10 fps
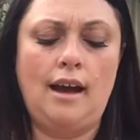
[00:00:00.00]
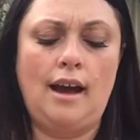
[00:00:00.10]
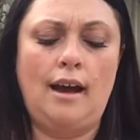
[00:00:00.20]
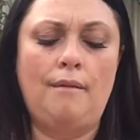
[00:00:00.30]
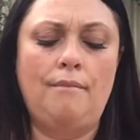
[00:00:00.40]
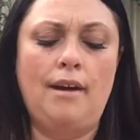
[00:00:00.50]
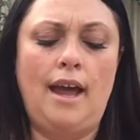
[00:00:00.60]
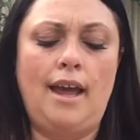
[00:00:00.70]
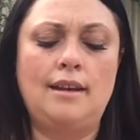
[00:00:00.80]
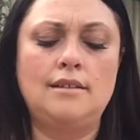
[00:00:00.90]

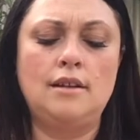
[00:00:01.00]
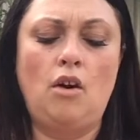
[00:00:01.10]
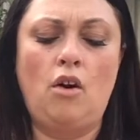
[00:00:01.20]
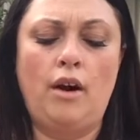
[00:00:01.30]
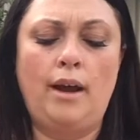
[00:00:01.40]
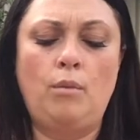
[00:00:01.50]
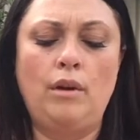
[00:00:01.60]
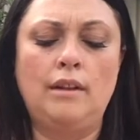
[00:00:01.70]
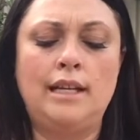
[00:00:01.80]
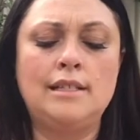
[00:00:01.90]
And I
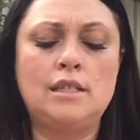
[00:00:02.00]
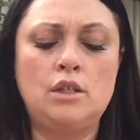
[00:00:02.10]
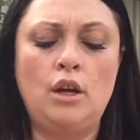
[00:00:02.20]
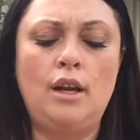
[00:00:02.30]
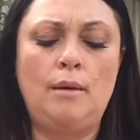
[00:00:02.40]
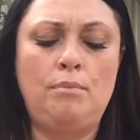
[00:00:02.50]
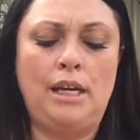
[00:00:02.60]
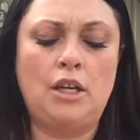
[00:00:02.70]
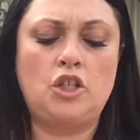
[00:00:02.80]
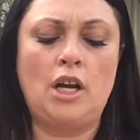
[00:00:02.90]
will insert a
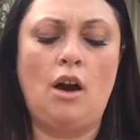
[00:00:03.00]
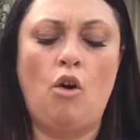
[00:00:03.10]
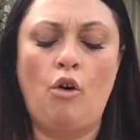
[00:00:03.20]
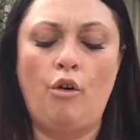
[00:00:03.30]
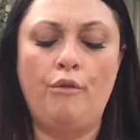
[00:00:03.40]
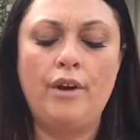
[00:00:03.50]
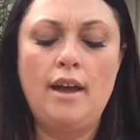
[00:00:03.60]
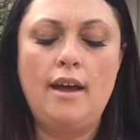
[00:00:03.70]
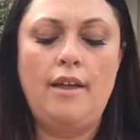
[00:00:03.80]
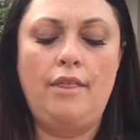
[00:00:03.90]
picture of
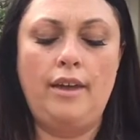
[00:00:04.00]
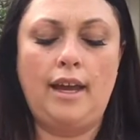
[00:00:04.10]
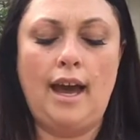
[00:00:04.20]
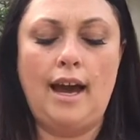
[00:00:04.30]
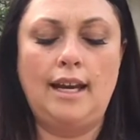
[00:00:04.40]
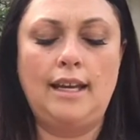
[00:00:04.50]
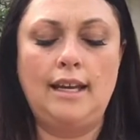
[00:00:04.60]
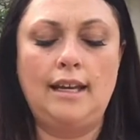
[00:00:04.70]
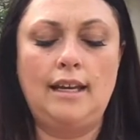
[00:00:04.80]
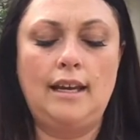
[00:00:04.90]
the
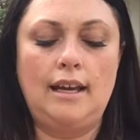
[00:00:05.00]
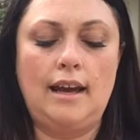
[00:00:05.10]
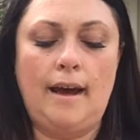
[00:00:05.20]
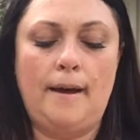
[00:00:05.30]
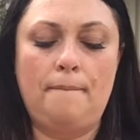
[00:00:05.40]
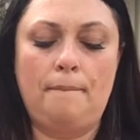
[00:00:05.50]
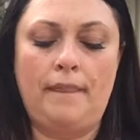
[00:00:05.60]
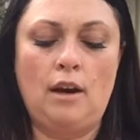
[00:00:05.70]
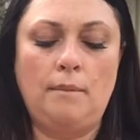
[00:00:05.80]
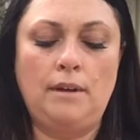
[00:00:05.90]
cardigan
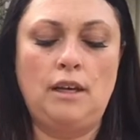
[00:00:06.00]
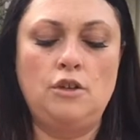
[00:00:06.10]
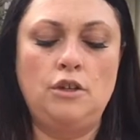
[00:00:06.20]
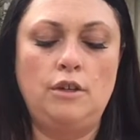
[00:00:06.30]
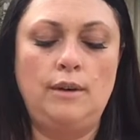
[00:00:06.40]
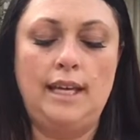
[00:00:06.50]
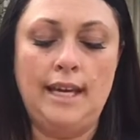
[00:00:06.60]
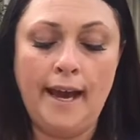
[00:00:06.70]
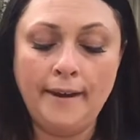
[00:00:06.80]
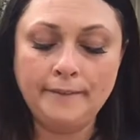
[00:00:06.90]
that I'm going to do here.